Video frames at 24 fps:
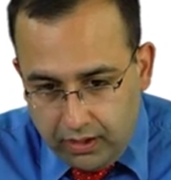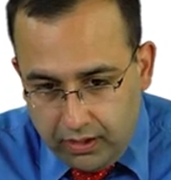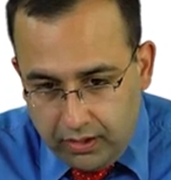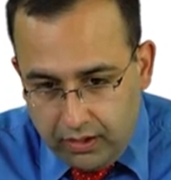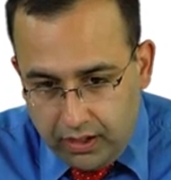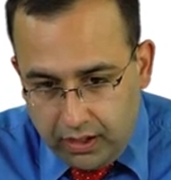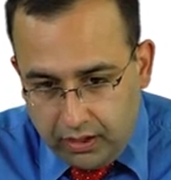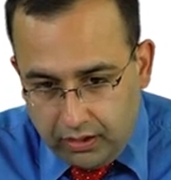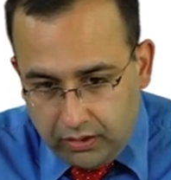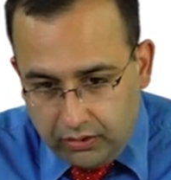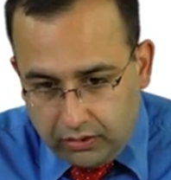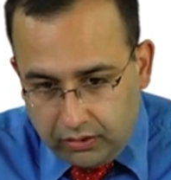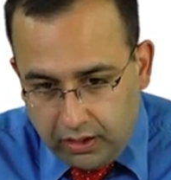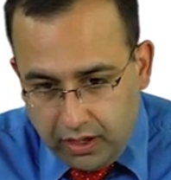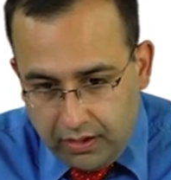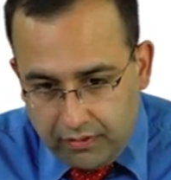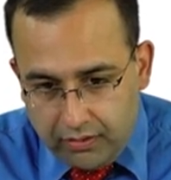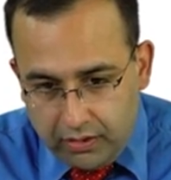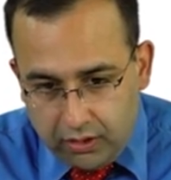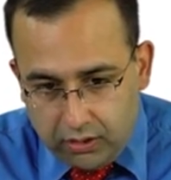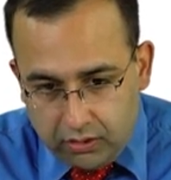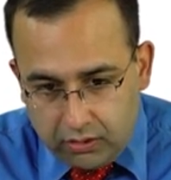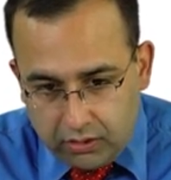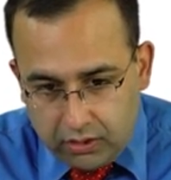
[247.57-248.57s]
Let us have
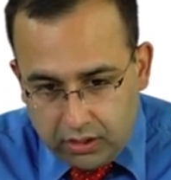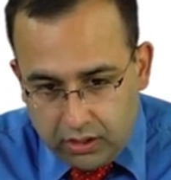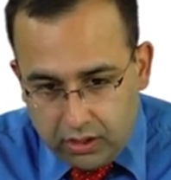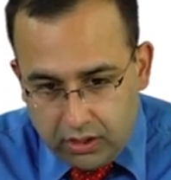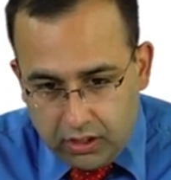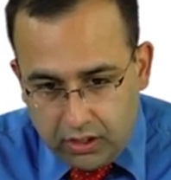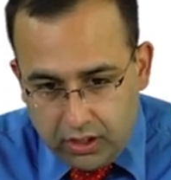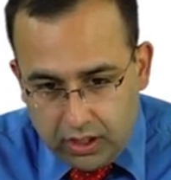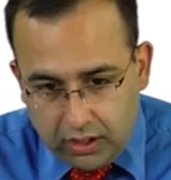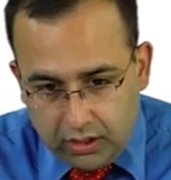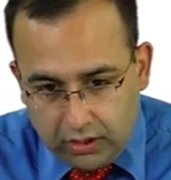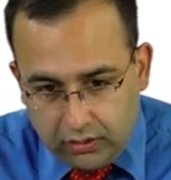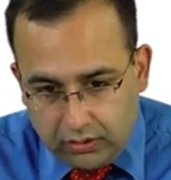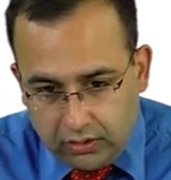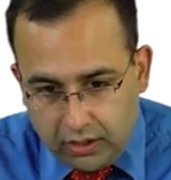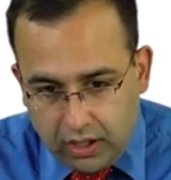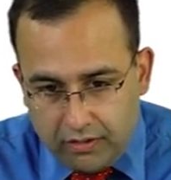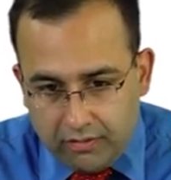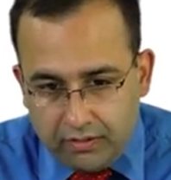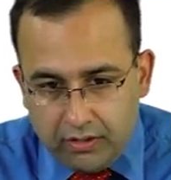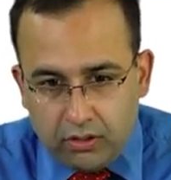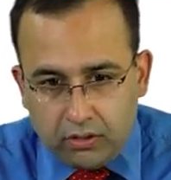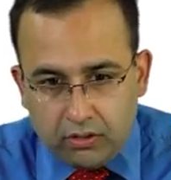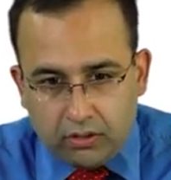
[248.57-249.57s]
a look
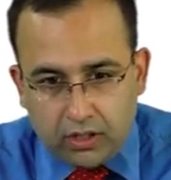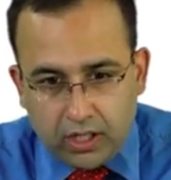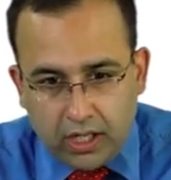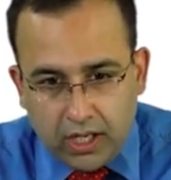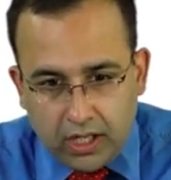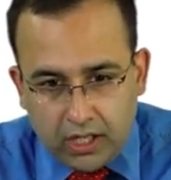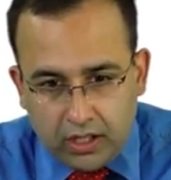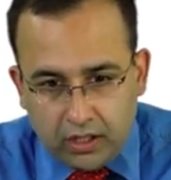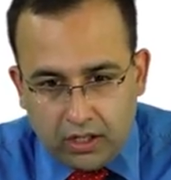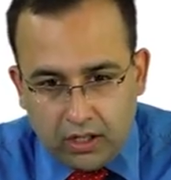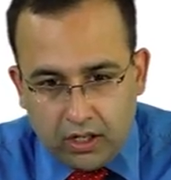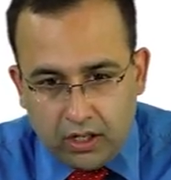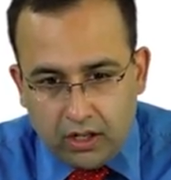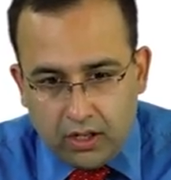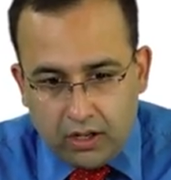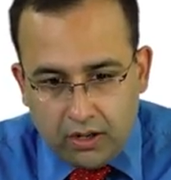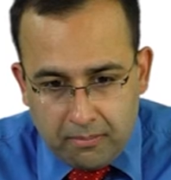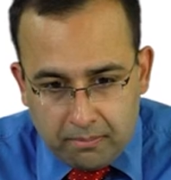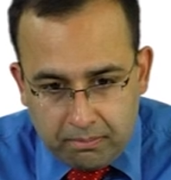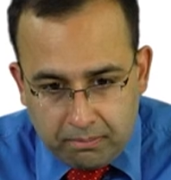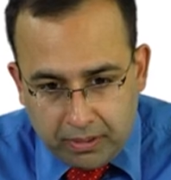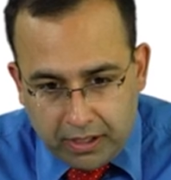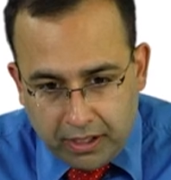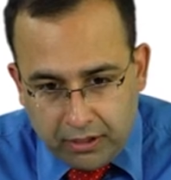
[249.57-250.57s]
at
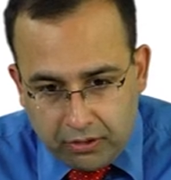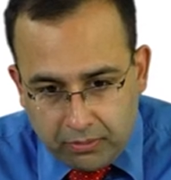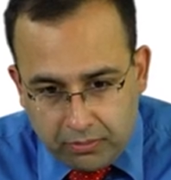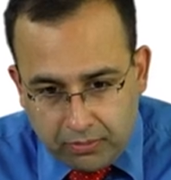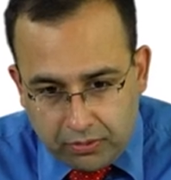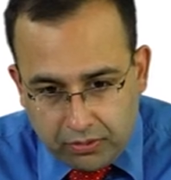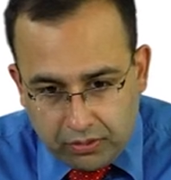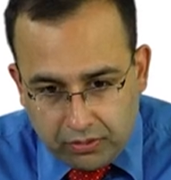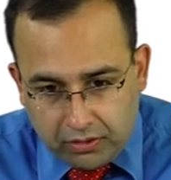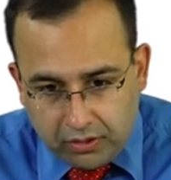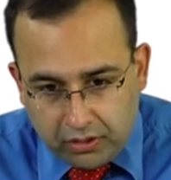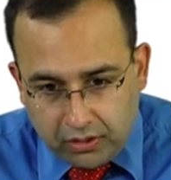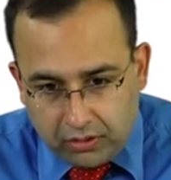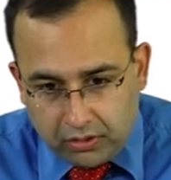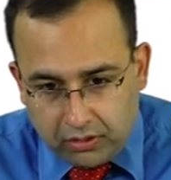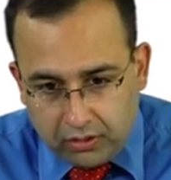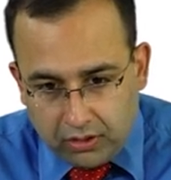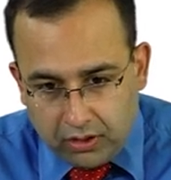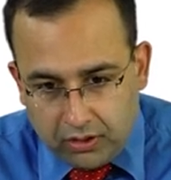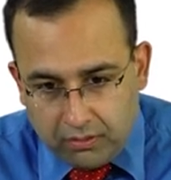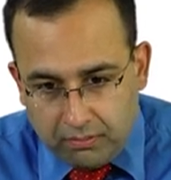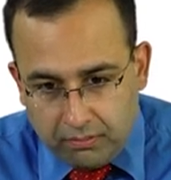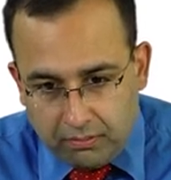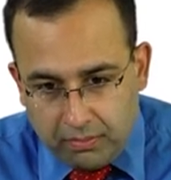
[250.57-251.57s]
pyroptosis
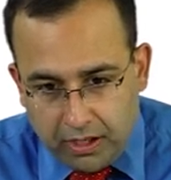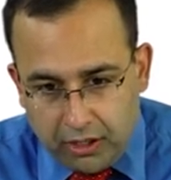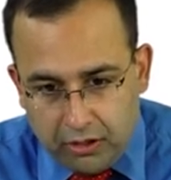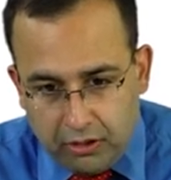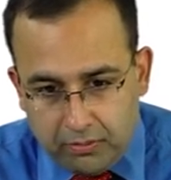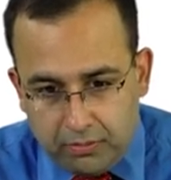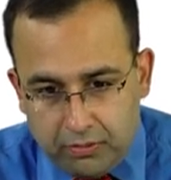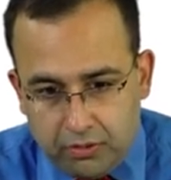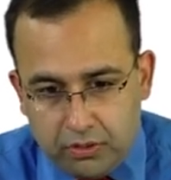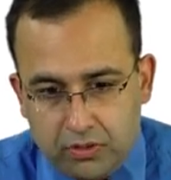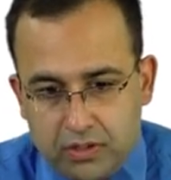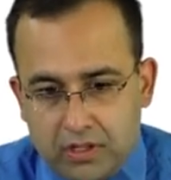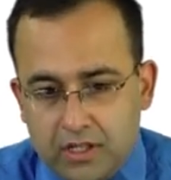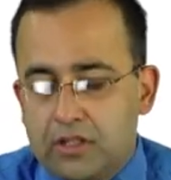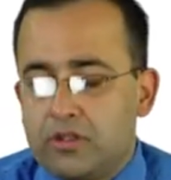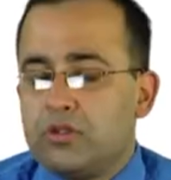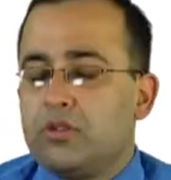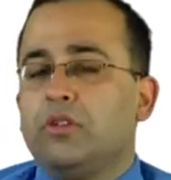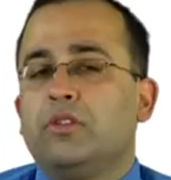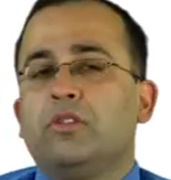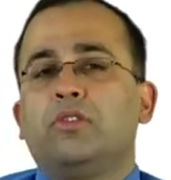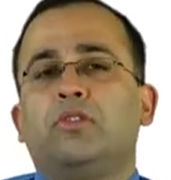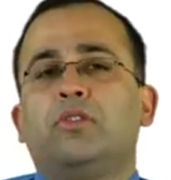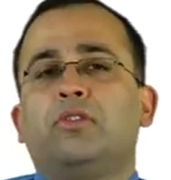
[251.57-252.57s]

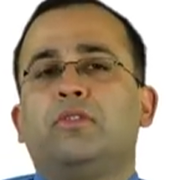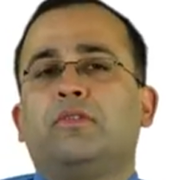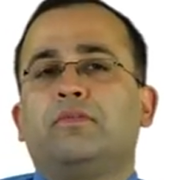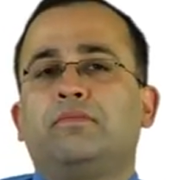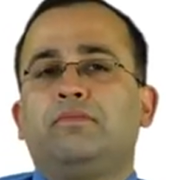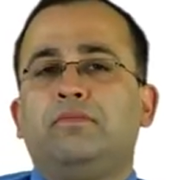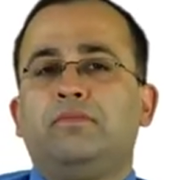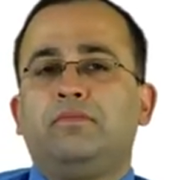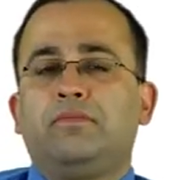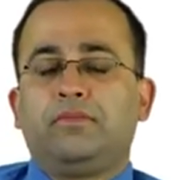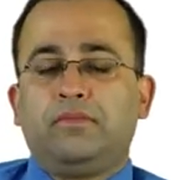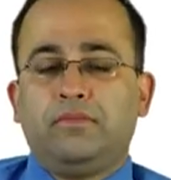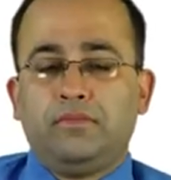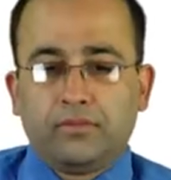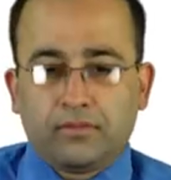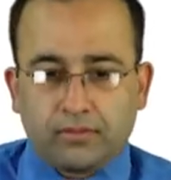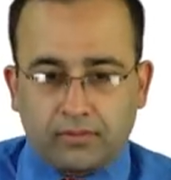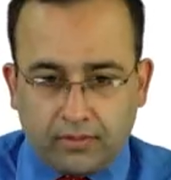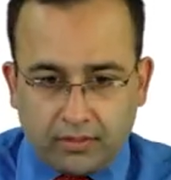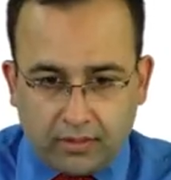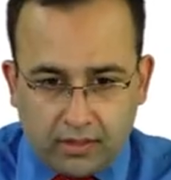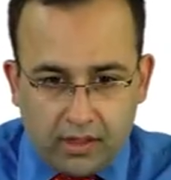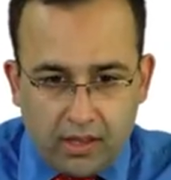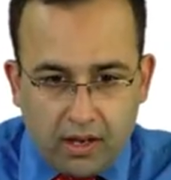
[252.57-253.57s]
also.
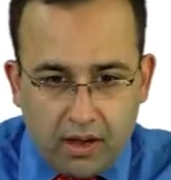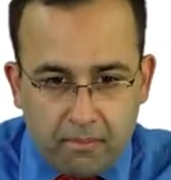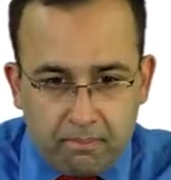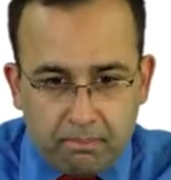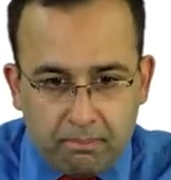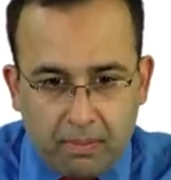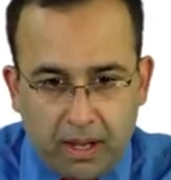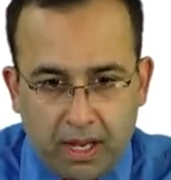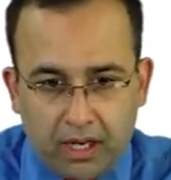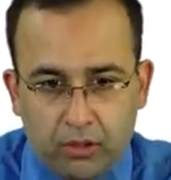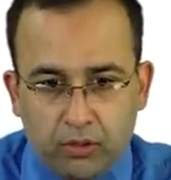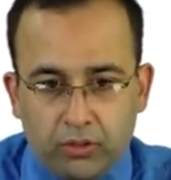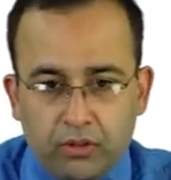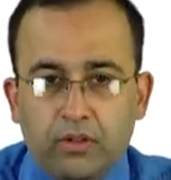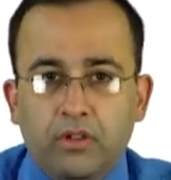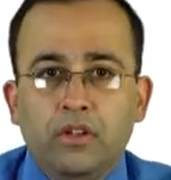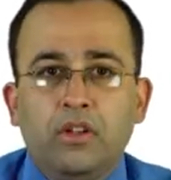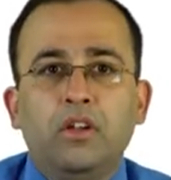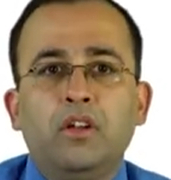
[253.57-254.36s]
Pyro